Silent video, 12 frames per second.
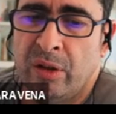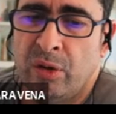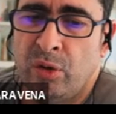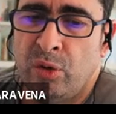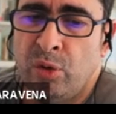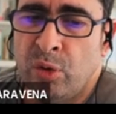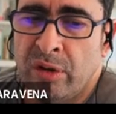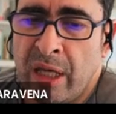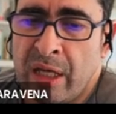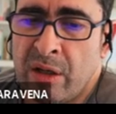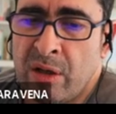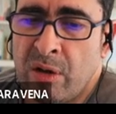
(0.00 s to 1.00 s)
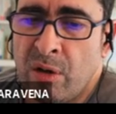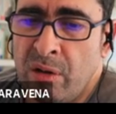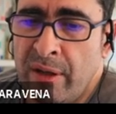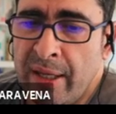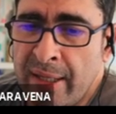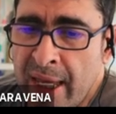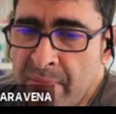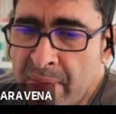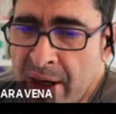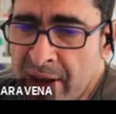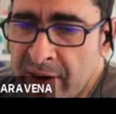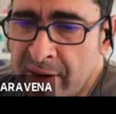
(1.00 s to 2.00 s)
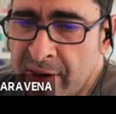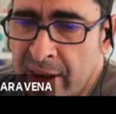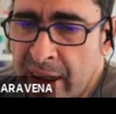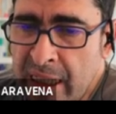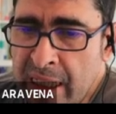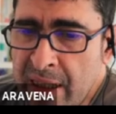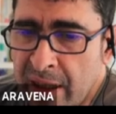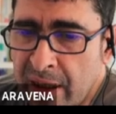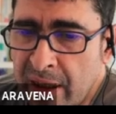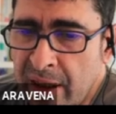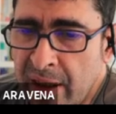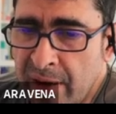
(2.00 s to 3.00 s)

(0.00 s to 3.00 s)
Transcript: you take all the k-mers in the read,